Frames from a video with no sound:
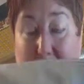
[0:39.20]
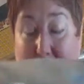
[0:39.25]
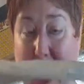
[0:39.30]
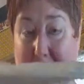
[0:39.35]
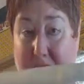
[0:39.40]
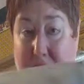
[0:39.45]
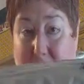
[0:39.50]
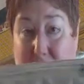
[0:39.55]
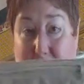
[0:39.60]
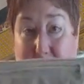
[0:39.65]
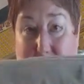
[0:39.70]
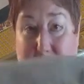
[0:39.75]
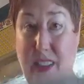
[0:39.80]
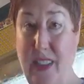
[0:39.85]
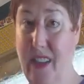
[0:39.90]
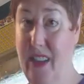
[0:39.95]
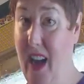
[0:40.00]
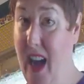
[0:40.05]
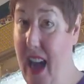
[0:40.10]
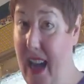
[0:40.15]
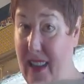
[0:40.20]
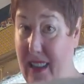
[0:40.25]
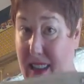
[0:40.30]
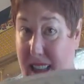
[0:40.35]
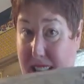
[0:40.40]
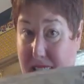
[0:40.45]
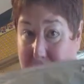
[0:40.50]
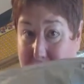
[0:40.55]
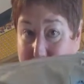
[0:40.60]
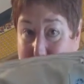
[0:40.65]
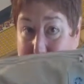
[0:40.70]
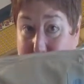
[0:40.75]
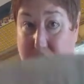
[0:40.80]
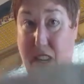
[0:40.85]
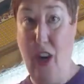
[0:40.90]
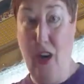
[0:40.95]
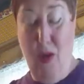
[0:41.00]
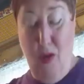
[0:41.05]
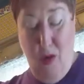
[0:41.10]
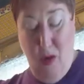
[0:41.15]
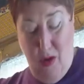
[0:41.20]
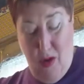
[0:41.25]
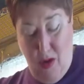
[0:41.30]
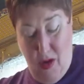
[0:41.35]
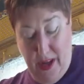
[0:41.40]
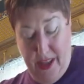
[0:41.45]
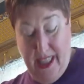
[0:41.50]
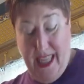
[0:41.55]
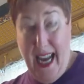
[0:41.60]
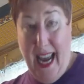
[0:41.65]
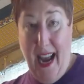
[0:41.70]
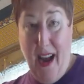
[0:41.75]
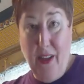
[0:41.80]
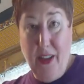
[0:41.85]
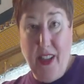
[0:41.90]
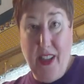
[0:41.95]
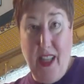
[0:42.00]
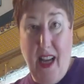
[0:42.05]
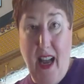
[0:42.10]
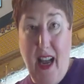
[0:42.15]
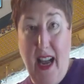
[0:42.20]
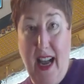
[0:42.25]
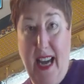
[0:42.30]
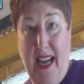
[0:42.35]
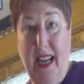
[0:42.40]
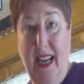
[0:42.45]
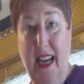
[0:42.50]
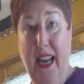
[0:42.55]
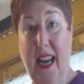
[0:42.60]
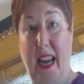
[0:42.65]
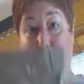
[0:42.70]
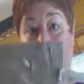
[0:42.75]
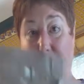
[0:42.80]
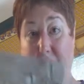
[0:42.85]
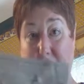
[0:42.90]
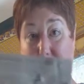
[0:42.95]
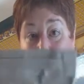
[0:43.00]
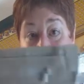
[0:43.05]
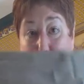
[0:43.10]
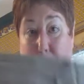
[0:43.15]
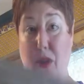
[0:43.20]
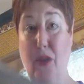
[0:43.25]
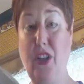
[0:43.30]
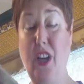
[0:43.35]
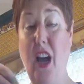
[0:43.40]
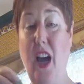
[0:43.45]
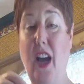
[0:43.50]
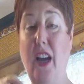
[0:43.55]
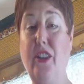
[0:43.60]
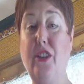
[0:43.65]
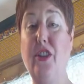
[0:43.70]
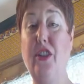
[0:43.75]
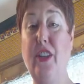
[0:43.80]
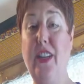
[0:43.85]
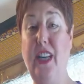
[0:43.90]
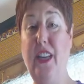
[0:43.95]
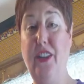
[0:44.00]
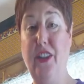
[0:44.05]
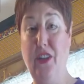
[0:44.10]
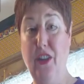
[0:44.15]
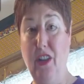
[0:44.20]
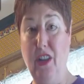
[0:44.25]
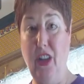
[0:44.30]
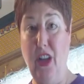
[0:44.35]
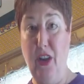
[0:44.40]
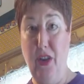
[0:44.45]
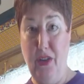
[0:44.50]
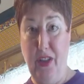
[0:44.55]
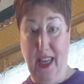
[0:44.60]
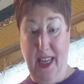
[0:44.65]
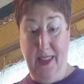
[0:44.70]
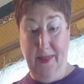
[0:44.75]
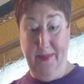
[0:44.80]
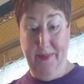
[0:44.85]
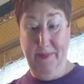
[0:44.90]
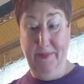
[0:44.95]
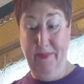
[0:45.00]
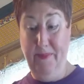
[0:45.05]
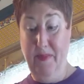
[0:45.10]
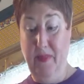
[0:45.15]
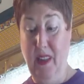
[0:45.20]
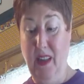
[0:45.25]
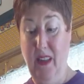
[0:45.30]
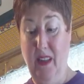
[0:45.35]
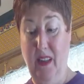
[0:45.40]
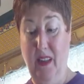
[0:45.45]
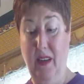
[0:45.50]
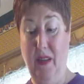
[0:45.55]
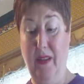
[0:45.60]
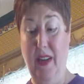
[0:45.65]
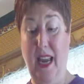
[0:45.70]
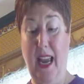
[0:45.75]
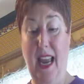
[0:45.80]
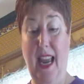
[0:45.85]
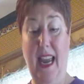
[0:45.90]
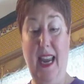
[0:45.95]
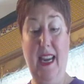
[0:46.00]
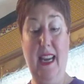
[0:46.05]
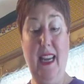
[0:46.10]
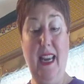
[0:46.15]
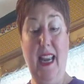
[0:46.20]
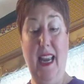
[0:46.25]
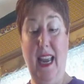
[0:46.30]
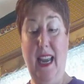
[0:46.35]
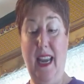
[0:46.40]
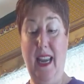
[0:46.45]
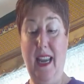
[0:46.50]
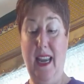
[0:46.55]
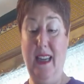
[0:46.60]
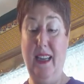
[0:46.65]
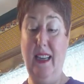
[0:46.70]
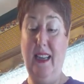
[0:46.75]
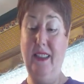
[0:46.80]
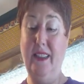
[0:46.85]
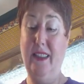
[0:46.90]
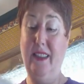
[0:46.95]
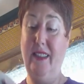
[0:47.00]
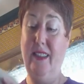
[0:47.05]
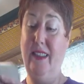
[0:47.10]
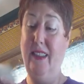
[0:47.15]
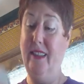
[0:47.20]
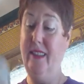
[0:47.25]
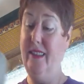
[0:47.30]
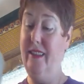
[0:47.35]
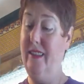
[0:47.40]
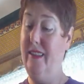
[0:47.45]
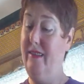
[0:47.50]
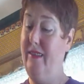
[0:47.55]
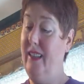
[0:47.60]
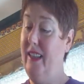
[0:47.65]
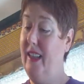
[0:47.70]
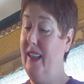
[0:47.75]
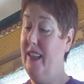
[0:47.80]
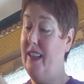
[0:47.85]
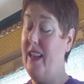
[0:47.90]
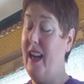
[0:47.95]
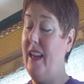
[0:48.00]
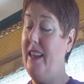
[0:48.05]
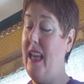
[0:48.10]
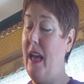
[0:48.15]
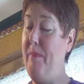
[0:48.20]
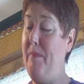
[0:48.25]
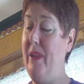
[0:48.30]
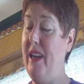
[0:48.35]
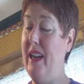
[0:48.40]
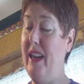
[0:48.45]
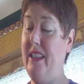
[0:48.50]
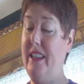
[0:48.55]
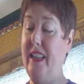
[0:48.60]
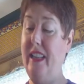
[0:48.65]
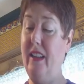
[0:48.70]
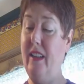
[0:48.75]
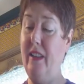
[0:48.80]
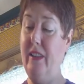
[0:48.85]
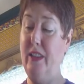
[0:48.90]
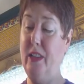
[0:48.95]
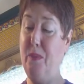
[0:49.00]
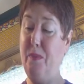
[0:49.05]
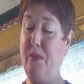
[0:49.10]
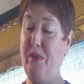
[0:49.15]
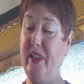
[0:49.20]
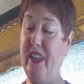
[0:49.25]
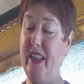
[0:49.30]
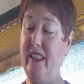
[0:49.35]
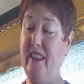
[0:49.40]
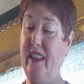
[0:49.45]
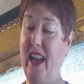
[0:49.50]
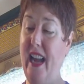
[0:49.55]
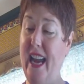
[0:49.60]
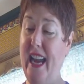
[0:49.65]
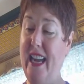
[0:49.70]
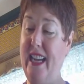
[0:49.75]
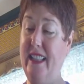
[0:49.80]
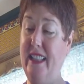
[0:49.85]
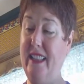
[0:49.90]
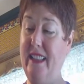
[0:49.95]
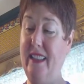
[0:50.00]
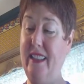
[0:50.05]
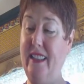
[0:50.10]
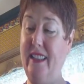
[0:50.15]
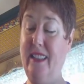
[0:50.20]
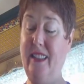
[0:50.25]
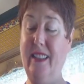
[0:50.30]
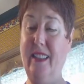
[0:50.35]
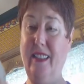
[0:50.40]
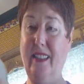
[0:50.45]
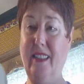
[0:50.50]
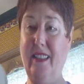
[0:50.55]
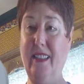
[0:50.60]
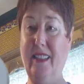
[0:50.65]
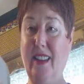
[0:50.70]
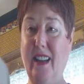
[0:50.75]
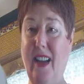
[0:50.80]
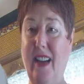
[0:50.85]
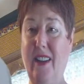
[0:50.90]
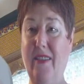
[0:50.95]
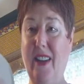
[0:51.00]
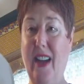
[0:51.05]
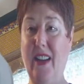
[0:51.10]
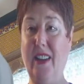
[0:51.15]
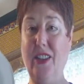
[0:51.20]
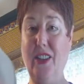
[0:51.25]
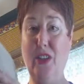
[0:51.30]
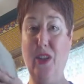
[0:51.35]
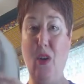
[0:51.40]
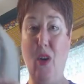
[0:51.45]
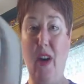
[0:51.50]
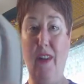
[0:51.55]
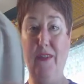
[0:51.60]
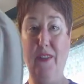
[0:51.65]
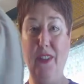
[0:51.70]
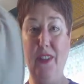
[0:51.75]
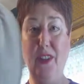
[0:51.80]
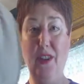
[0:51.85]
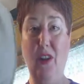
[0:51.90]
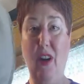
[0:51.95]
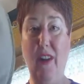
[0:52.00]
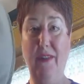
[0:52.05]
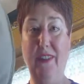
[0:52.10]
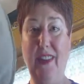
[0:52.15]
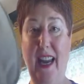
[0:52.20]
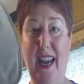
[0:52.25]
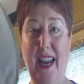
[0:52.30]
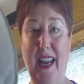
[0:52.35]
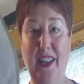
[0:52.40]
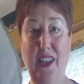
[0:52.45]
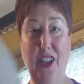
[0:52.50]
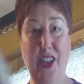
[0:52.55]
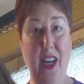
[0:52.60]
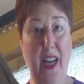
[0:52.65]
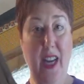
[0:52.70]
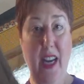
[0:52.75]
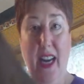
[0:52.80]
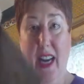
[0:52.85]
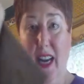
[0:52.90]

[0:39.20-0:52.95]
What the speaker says: And this does not, ladies, go on the outside. This goes underneath your clothing, okay? And it's not that big a deal. It's pretty light, and it's kind of got a soft edge.